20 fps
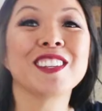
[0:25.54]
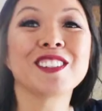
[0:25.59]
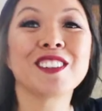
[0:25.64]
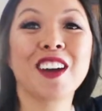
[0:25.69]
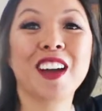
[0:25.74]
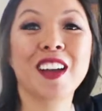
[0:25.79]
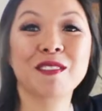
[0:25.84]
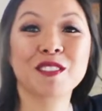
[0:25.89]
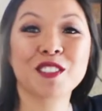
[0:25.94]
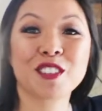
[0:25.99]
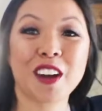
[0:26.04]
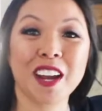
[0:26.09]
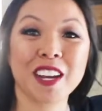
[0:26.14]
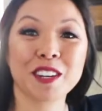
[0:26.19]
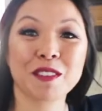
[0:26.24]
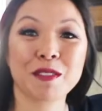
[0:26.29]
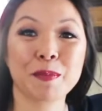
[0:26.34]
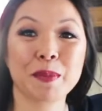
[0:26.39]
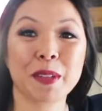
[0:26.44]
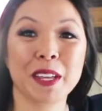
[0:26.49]
So I'm
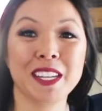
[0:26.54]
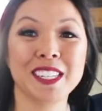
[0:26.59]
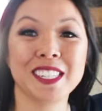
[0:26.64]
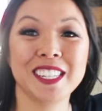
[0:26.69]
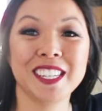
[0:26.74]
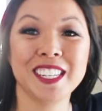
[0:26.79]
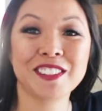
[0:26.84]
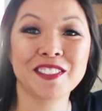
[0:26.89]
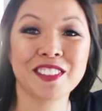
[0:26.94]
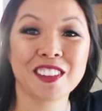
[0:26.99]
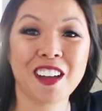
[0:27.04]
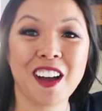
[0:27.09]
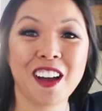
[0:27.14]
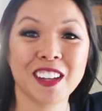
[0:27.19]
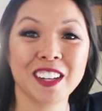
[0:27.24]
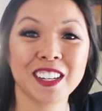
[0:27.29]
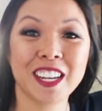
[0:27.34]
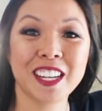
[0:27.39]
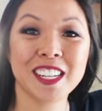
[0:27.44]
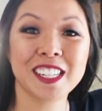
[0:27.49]
trying to replace these for the
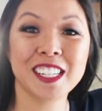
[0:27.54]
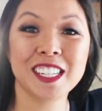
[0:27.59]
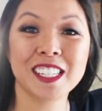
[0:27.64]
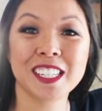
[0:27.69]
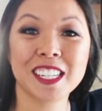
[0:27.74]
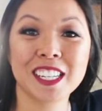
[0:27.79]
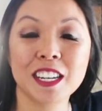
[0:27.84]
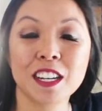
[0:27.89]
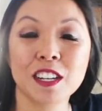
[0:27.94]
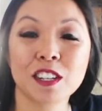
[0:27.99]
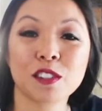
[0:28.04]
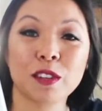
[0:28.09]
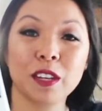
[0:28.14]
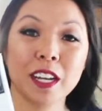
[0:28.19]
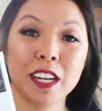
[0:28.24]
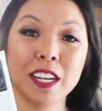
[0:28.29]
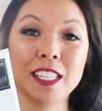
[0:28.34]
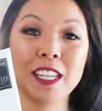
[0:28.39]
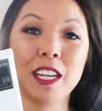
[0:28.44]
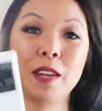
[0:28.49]
holiday season, so I
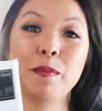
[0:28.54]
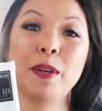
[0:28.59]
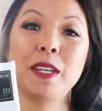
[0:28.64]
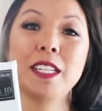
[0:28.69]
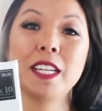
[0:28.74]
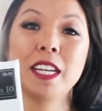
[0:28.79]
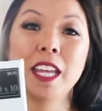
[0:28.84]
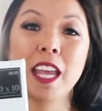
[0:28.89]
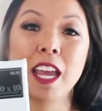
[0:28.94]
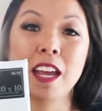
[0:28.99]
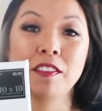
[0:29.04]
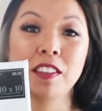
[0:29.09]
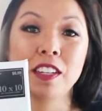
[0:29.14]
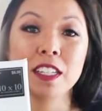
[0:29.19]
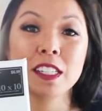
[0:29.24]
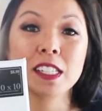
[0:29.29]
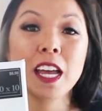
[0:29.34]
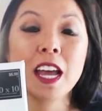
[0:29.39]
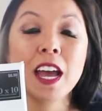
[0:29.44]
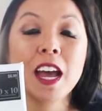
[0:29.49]
got a 10x10
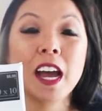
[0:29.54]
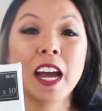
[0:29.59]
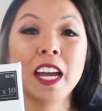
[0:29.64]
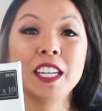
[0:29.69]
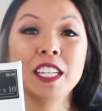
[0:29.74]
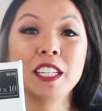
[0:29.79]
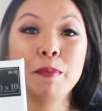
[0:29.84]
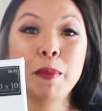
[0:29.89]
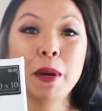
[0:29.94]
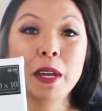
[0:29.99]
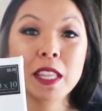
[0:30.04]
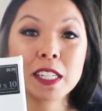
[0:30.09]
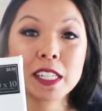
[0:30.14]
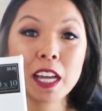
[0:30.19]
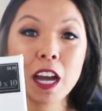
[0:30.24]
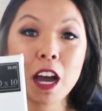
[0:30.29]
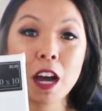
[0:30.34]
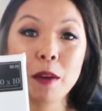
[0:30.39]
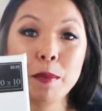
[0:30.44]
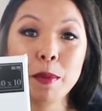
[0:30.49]
canvas. I did buy this
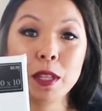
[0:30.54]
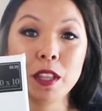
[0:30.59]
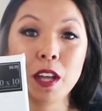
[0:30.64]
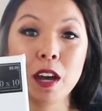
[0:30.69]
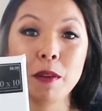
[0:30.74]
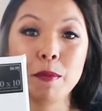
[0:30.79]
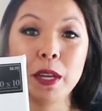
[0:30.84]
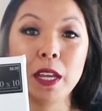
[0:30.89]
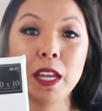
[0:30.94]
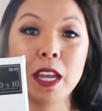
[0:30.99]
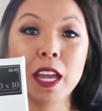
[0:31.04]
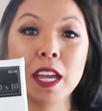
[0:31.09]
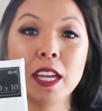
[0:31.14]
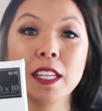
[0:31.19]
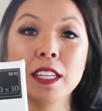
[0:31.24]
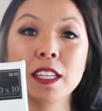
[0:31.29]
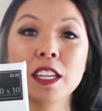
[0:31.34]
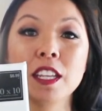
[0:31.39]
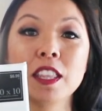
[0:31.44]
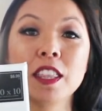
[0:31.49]
at Hobby Lobby,
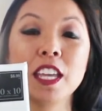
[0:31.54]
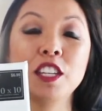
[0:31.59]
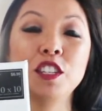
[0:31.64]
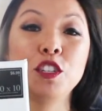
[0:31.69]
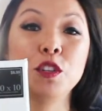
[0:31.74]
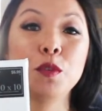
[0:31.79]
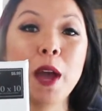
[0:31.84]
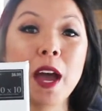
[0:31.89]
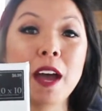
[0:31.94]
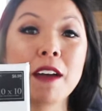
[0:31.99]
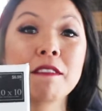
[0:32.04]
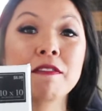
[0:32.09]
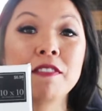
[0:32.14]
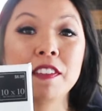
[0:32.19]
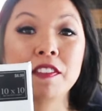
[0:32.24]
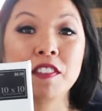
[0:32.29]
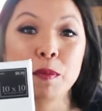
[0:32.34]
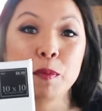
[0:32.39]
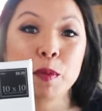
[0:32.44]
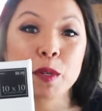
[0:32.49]
and they do have
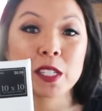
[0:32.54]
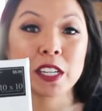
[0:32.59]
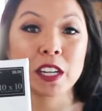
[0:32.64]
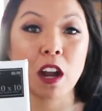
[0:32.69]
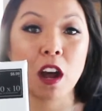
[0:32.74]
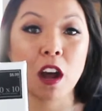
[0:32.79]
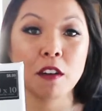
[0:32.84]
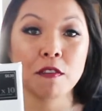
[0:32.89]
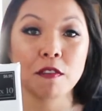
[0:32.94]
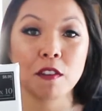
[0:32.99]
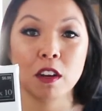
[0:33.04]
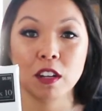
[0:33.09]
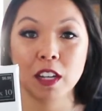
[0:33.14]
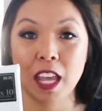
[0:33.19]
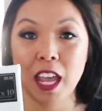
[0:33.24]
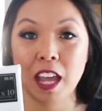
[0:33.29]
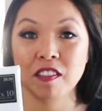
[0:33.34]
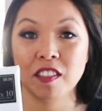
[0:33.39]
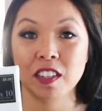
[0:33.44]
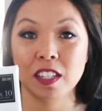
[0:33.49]
50% off on
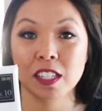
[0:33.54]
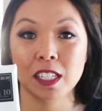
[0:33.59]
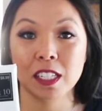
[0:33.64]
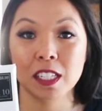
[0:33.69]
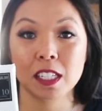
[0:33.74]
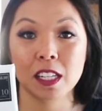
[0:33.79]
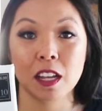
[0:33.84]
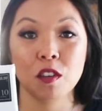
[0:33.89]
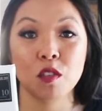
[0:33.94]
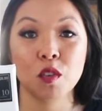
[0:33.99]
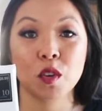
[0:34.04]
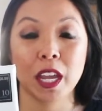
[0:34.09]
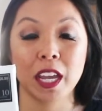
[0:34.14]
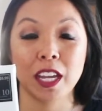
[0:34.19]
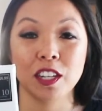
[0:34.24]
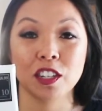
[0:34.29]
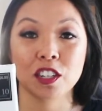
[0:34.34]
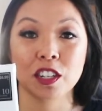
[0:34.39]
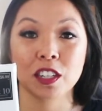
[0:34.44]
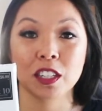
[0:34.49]
canvases
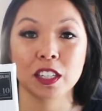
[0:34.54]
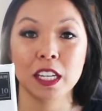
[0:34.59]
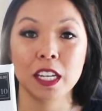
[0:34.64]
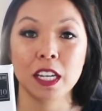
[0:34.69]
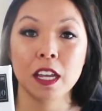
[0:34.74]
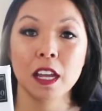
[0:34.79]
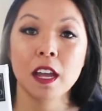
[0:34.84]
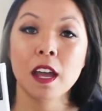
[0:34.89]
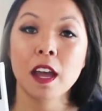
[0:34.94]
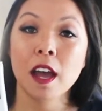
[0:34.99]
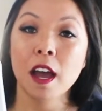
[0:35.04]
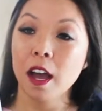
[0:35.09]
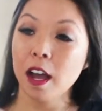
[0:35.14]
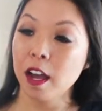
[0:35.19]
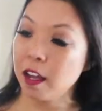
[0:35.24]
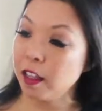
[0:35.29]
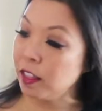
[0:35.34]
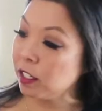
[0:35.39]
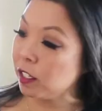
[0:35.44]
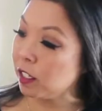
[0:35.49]
occasionally.
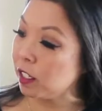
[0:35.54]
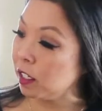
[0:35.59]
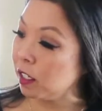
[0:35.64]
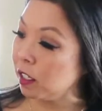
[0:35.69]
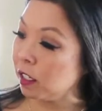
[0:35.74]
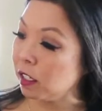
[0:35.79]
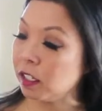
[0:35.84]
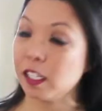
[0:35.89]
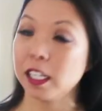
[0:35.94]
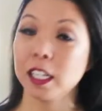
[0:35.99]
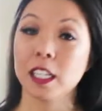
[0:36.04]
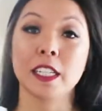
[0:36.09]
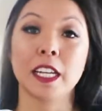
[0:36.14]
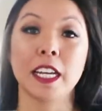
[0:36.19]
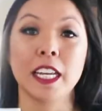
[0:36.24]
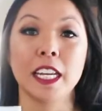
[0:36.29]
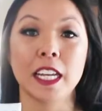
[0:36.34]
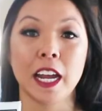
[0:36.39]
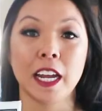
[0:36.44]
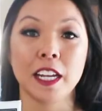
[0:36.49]
This is
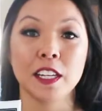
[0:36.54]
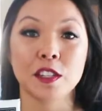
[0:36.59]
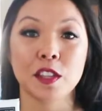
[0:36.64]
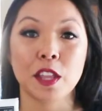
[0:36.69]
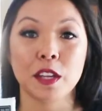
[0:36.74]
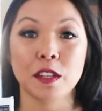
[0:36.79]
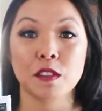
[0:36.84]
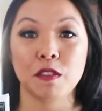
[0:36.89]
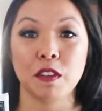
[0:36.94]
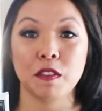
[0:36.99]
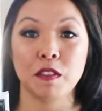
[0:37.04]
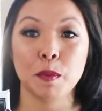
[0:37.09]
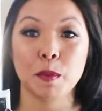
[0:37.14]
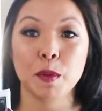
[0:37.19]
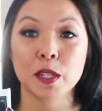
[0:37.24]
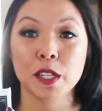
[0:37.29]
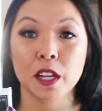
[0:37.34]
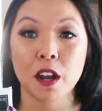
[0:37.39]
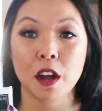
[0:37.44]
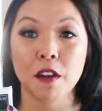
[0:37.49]
$6.99, so that's
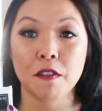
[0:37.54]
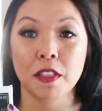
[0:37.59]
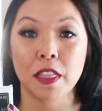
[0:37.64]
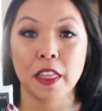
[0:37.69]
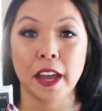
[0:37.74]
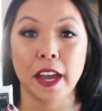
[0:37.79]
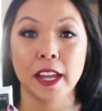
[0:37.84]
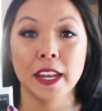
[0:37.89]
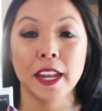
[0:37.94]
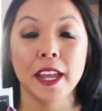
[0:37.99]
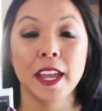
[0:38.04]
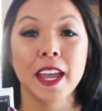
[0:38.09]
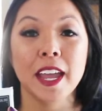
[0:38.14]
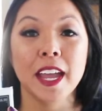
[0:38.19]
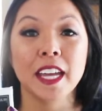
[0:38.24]
50% off of that.